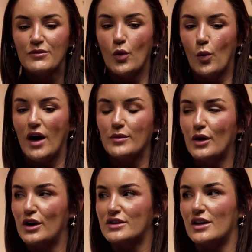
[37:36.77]
One
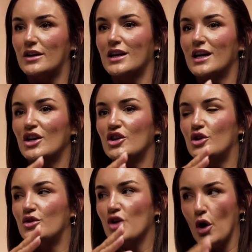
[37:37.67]
person
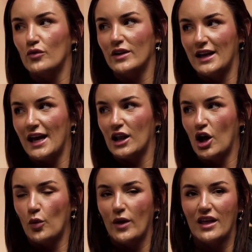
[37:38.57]
you don't really get
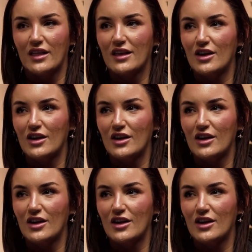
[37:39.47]
along with,